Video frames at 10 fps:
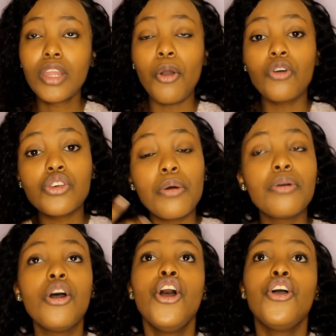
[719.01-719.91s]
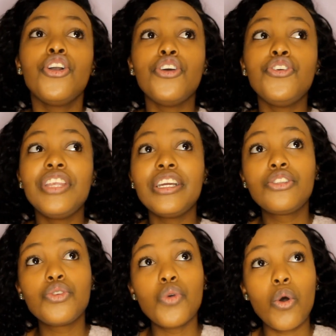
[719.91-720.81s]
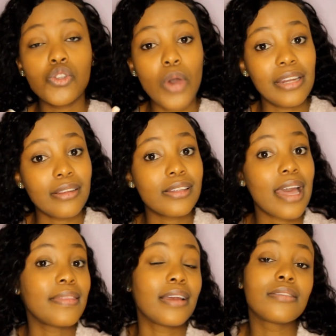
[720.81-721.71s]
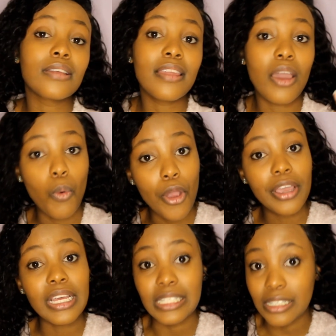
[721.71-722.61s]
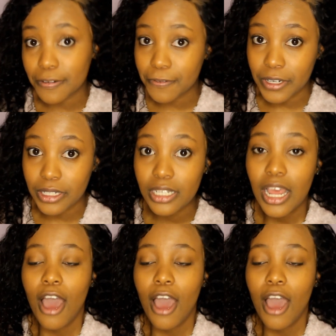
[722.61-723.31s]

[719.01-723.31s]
also you need to also understand that their work is different.